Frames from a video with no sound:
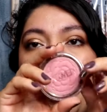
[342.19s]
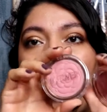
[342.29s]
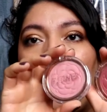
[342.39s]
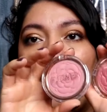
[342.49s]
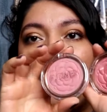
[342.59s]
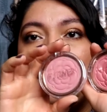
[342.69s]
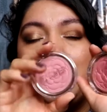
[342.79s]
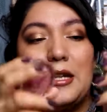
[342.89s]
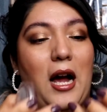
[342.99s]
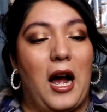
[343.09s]

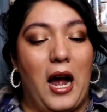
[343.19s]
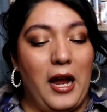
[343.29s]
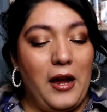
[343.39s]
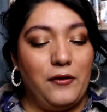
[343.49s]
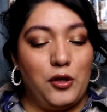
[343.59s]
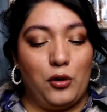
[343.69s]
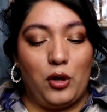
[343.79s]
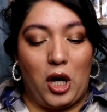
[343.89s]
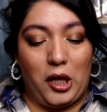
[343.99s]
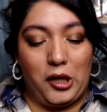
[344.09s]
And I have two
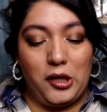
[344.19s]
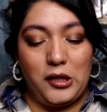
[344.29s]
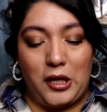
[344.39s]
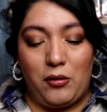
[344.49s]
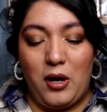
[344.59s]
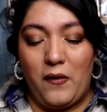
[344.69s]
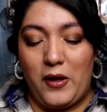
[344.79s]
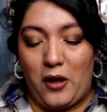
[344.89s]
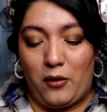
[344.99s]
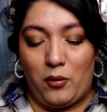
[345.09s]
colors. I don't have
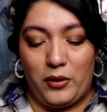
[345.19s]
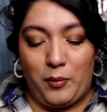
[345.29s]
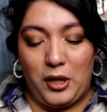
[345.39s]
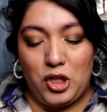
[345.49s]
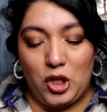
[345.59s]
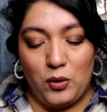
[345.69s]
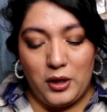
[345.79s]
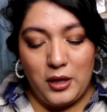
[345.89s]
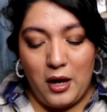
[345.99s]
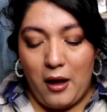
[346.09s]
the other one, the peachy
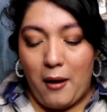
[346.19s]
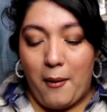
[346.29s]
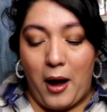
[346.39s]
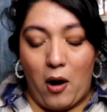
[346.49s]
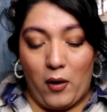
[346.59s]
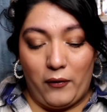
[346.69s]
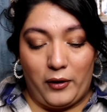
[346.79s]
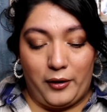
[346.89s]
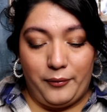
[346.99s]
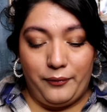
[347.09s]
one.
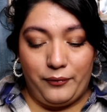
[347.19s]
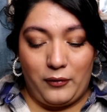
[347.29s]
However,